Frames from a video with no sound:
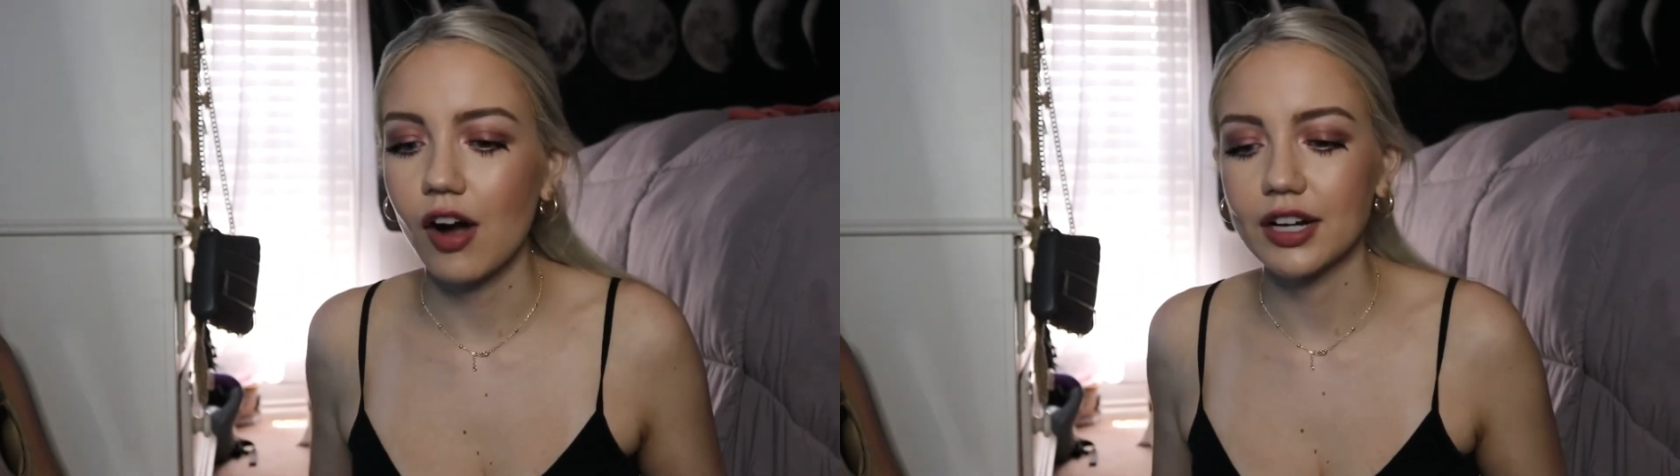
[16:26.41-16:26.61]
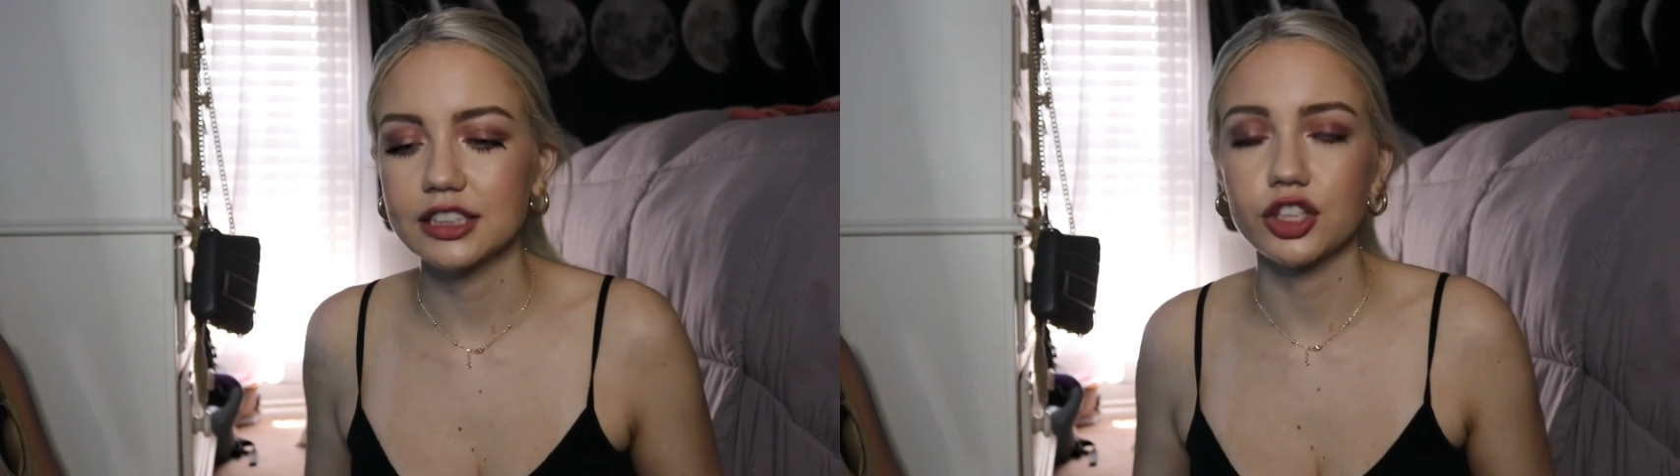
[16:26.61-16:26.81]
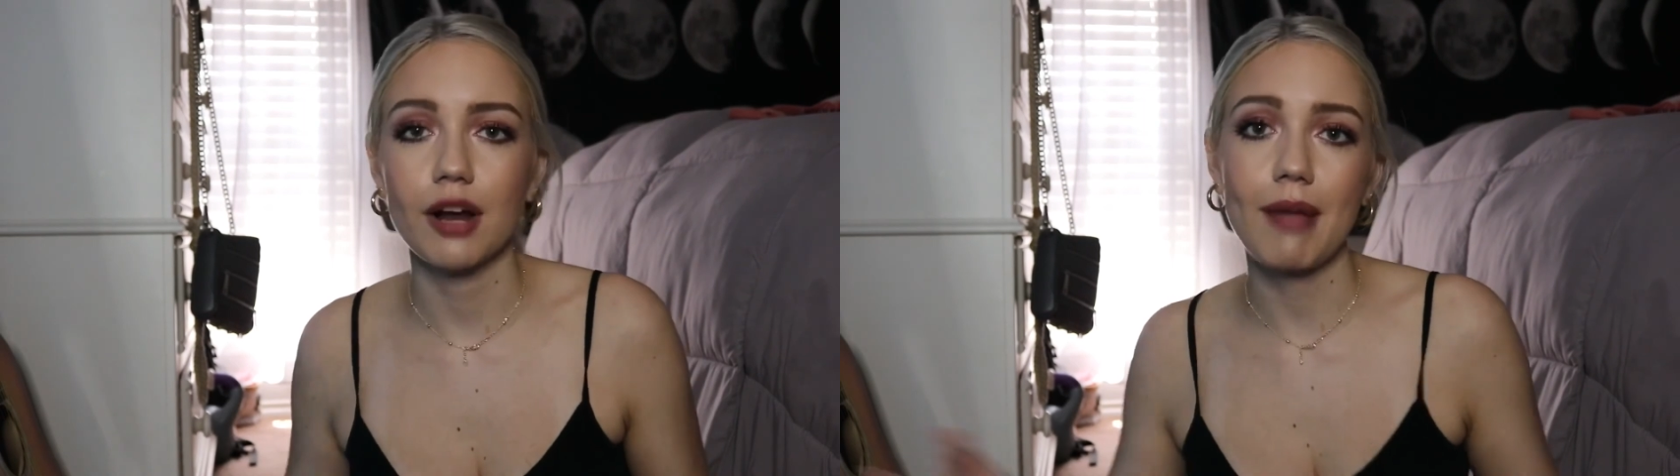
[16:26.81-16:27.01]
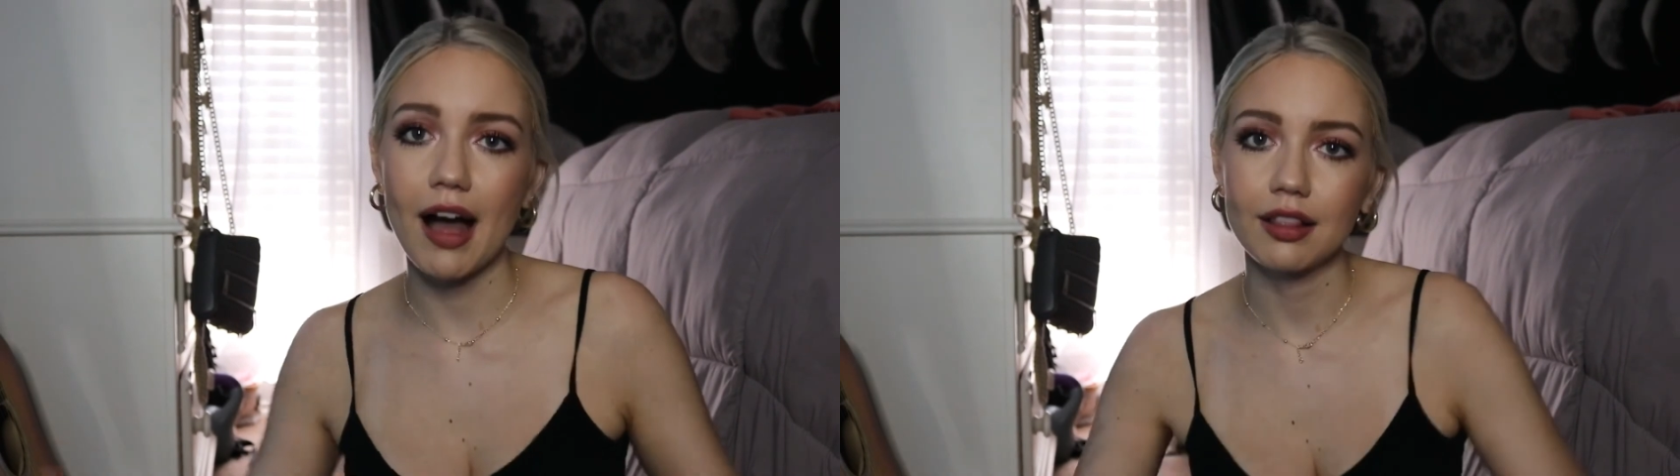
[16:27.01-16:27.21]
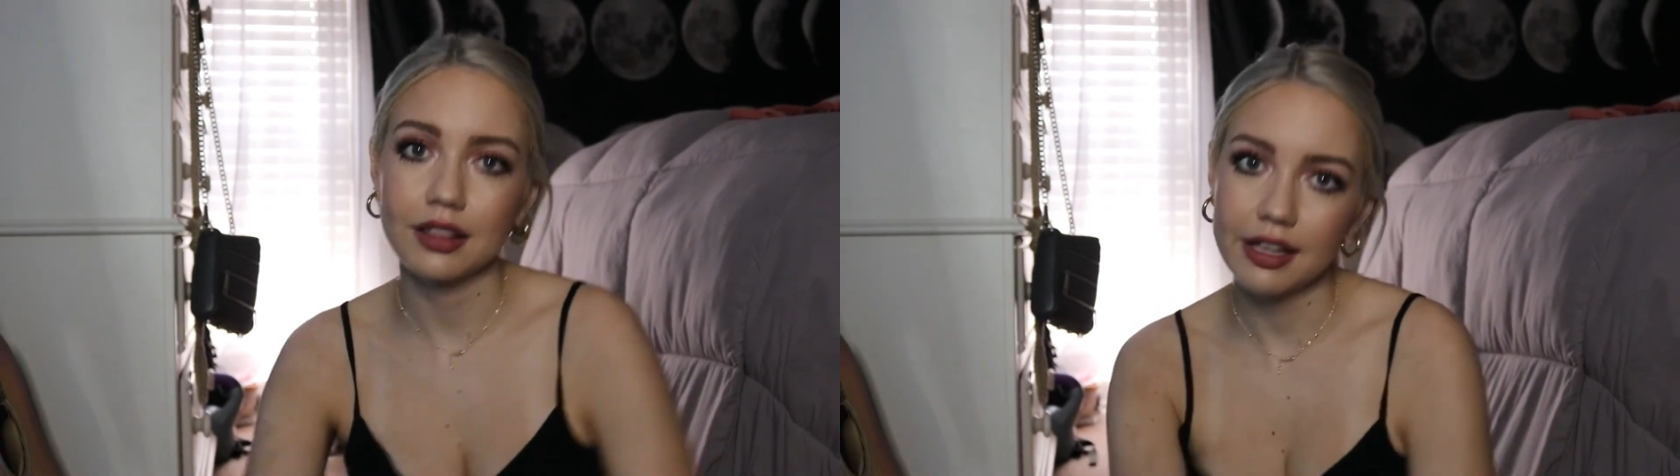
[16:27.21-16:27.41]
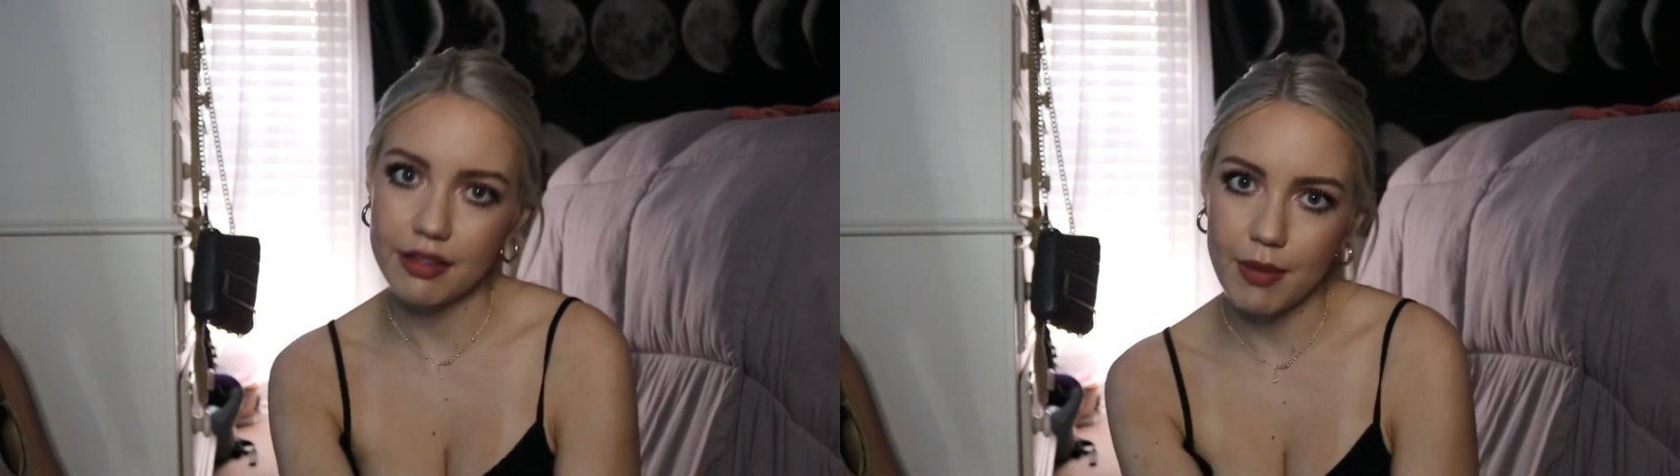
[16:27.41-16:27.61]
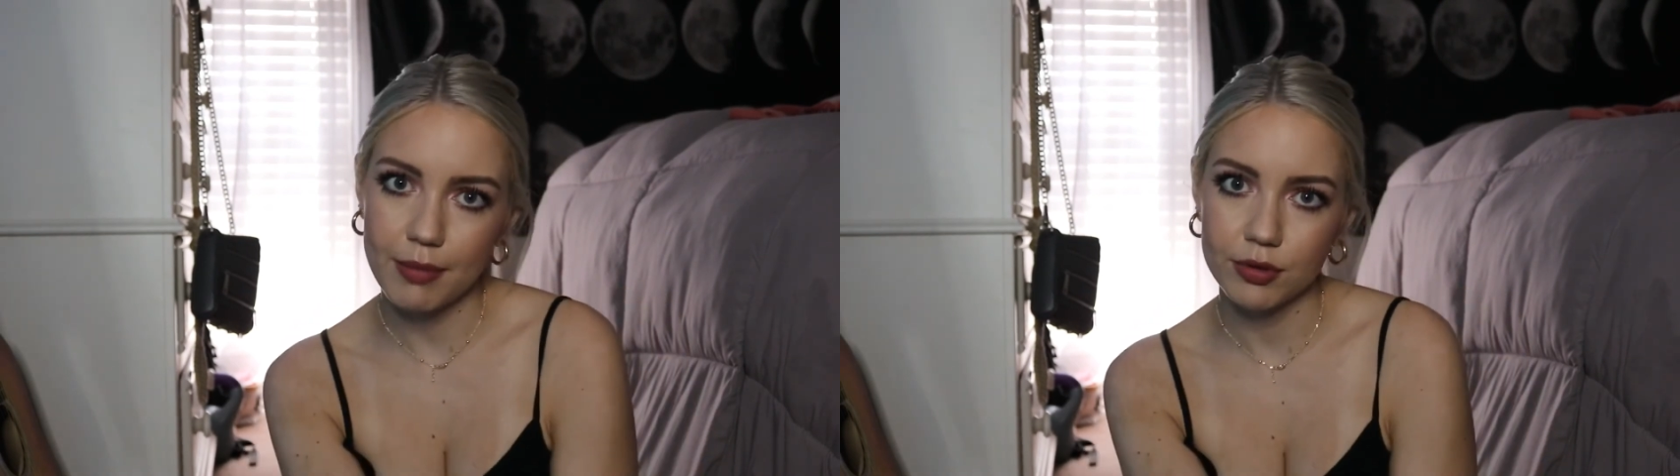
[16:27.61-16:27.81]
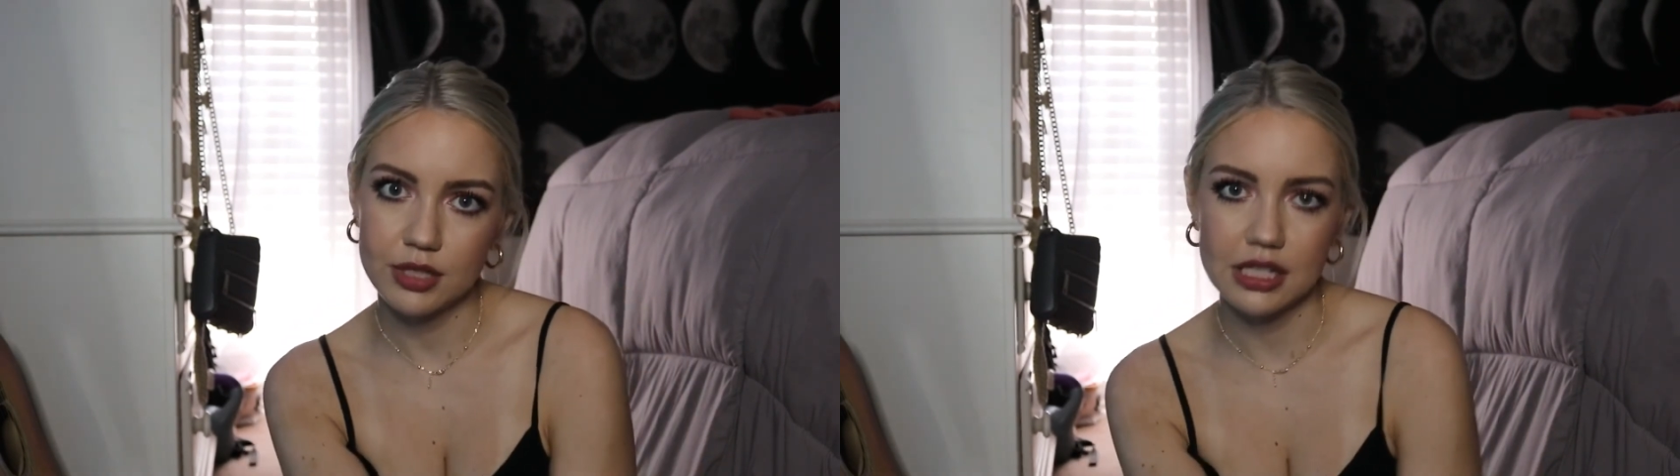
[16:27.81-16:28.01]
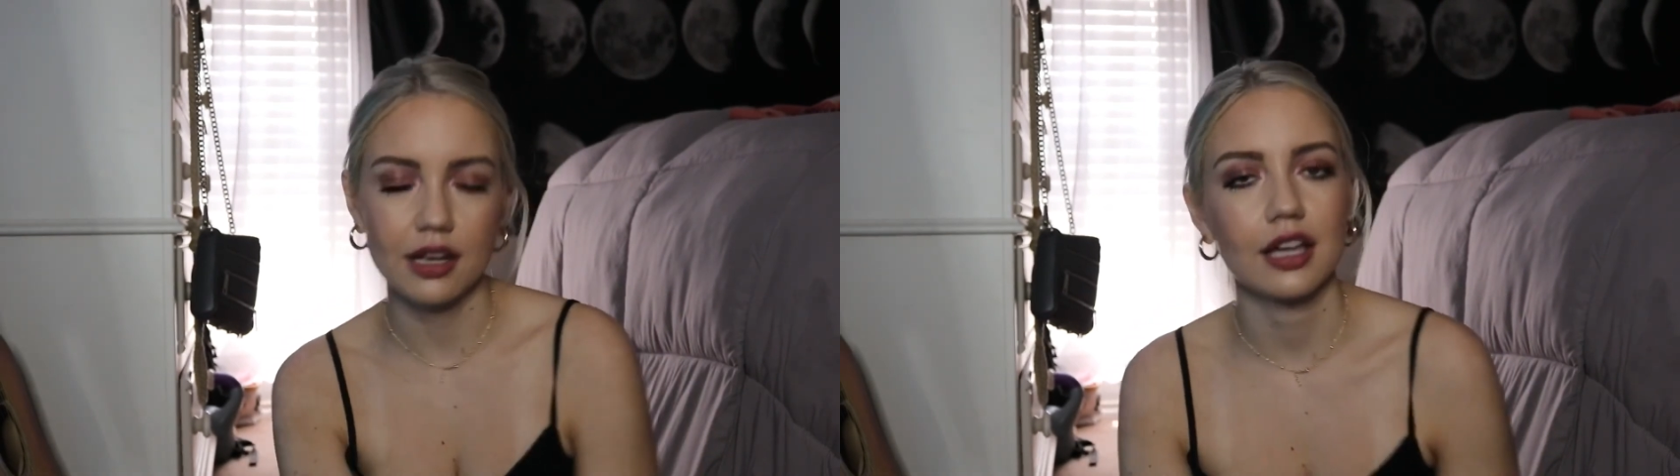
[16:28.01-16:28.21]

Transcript: on Instagram at Lila May Boutique.